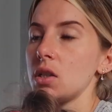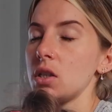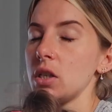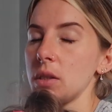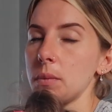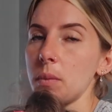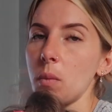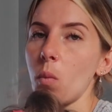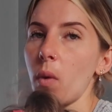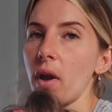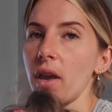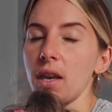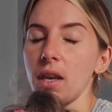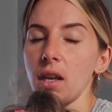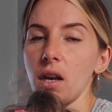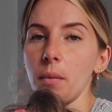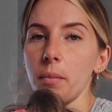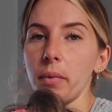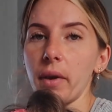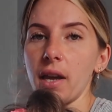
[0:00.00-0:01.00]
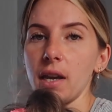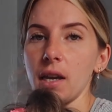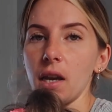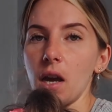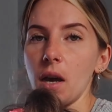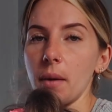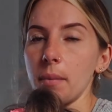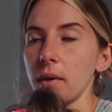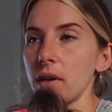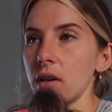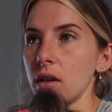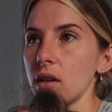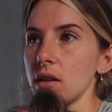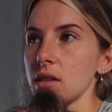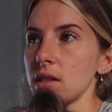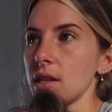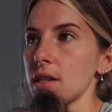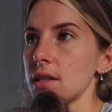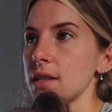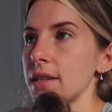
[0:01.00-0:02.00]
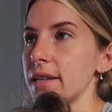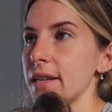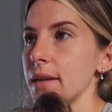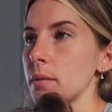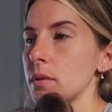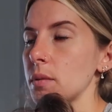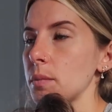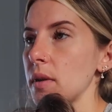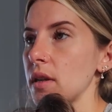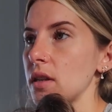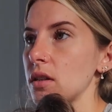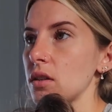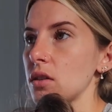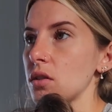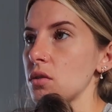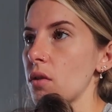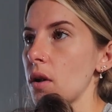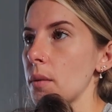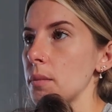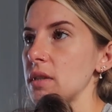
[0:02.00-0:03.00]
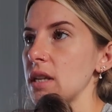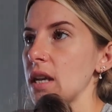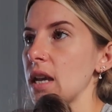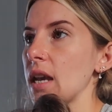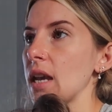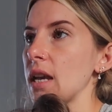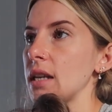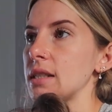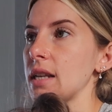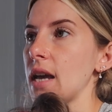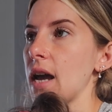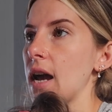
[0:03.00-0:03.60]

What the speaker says: she's been waking up later because her sleep's been disrupted,